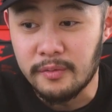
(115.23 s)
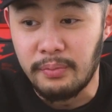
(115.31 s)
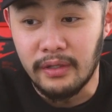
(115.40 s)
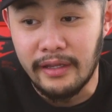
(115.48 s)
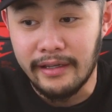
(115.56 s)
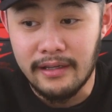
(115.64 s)

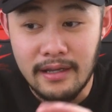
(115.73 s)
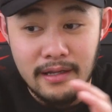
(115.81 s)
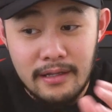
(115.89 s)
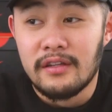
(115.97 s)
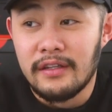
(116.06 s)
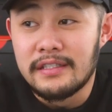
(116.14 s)
But like,
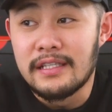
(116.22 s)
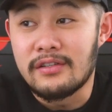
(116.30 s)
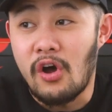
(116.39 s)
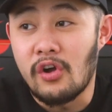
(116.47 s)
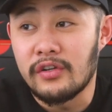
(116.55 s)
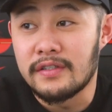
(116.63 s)
this is
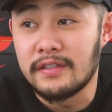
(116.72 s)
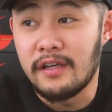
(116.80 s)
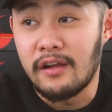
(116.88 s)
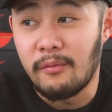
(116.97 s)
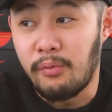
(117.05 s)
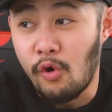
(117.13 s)
honestly
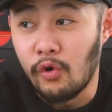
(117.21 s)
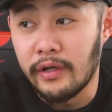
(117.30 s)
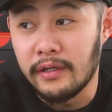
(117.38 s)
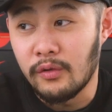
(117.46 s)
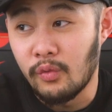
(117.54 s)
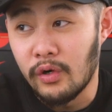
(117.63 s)
at a
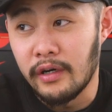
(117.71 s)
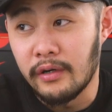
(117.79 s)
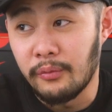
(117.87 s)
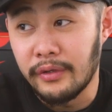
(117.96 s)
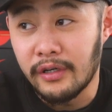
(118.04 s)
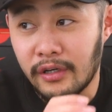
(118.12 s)
point
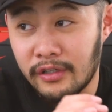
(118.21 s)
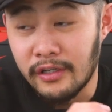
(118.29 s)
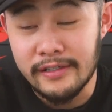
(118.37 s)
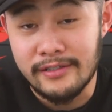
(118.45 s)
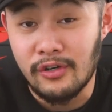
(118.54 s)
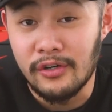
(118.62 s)
where we are
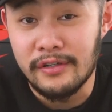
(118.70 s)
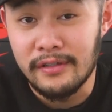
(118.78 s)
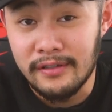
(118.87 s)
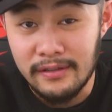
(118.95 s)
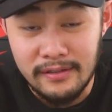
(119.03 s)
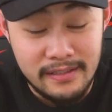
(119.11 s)
going to start
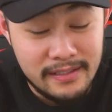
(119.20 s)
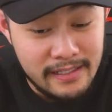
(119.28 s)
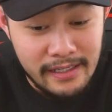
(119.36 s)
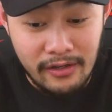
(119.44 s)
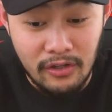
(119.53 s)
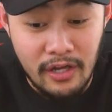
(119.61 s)

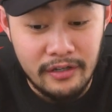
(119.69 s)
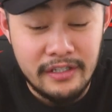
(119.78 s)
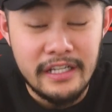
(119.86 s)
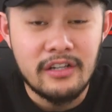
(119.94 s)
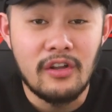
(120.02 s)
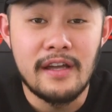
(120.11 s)
seeing a lot of
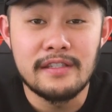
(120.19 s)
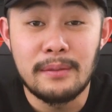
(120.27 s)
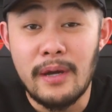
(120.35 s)
declines,